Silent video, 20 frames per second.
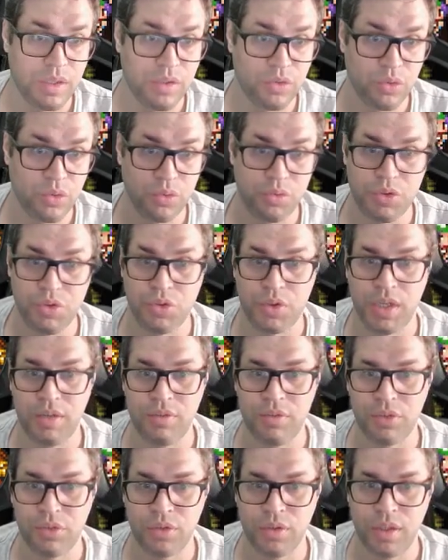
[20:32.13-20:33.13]
his
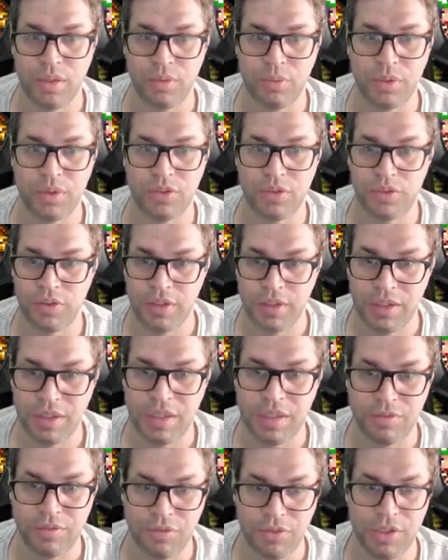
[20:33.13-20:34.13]
overdrive so that we see
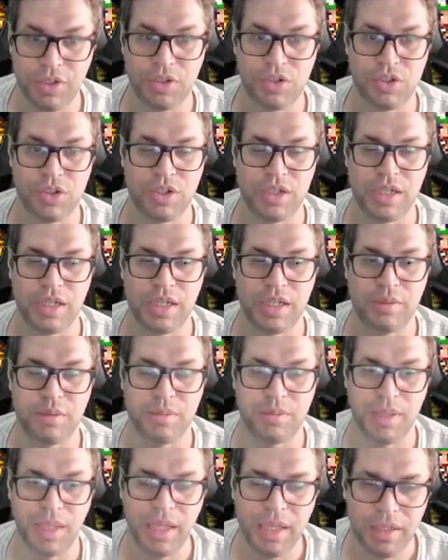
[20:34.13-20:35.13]
him finishing the
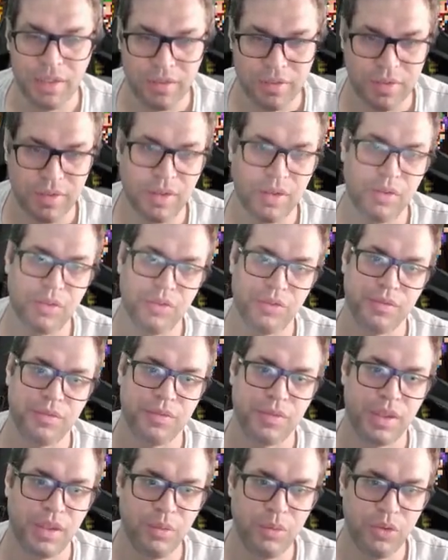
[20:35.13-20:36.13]
enemy by himself.
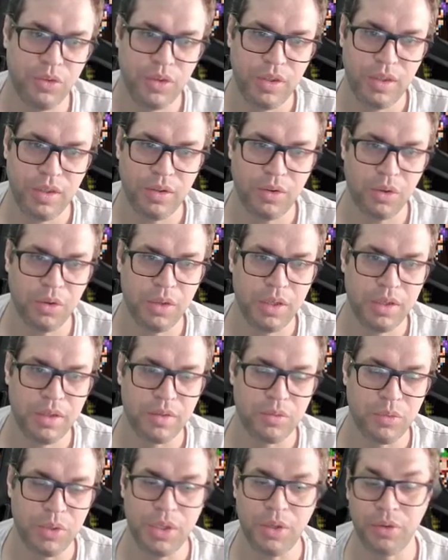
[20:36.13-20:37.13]
That's the only
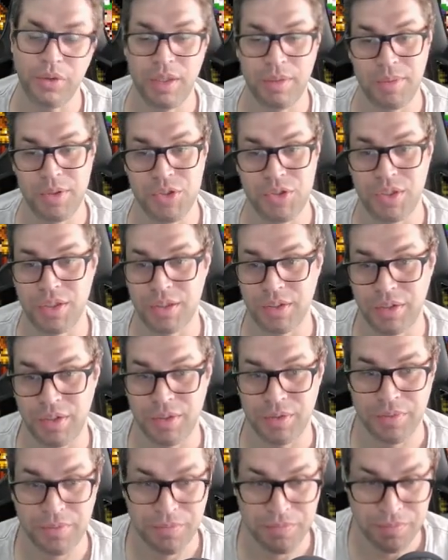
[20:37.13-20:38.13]
real damage dealer
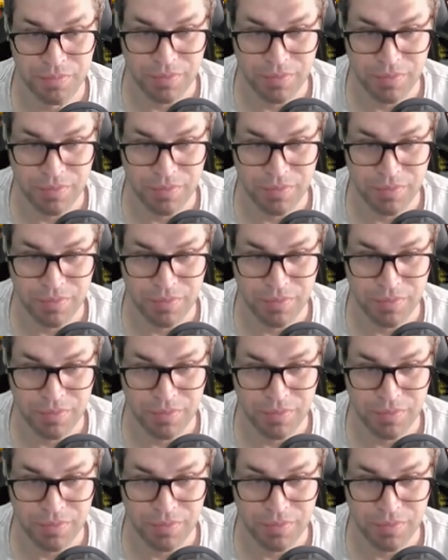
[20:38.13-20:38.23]
here.